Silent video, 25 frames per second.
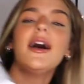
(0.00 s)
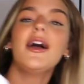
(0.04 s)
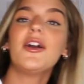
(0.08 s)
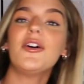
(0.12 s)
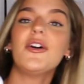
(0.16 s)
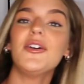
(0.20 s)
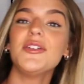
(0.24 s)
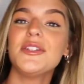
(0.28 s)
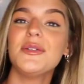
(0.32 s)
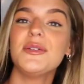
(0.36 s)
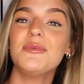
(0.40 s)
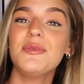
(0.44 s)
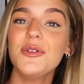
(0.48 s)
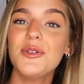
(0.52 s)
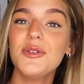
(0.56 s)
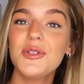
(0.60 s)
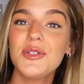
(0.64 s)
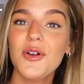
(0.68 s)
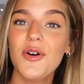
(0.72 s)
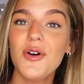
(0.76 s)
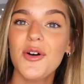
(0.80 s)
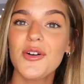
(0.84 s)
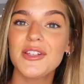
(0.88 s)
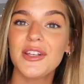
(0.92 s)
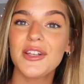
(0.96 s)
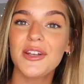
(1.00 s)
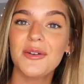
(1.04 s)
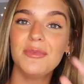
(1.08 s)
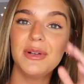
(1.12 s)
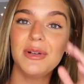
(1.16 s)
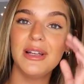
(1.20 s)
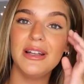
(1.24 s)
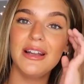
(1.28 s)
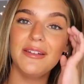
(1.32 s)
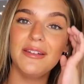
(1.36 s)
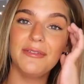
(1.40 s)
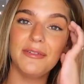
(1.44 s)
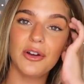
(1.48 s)
I've got some new socks. I
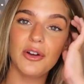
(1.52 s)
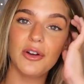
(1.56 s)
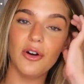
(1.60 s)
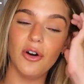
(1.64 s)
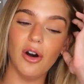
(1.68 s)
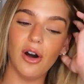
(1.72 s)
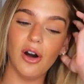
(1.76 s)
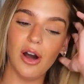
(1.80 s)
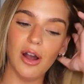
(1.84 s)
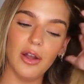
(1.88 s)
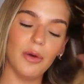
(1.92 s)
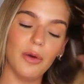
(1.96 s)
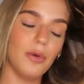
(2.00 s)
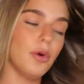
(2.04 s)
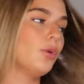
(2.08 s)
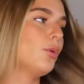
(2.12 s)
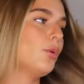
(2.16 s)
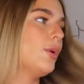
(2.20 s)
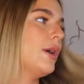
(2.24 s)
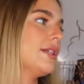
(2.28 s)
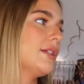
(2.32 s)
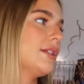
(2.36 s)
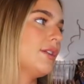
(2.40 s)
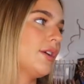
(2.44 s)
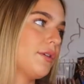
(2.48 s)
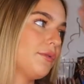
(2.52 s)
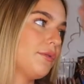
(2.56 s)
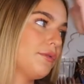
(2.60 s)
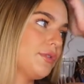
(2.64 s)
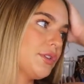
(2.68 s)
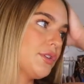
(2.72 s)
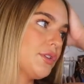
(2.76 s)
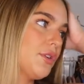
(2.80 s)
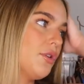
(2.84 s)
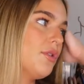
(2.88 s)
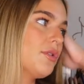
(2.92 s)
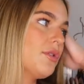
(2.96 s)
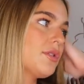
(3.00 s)
completely forgot. I'm always looking for
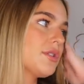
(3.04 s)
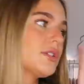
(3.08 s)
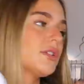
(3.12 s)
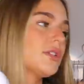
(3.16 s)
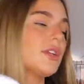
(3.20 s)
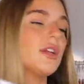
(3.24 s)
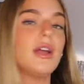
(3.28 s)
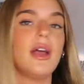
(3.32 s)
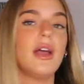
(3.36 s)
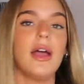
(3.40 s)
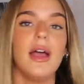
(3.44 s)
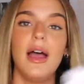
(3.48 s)
socks.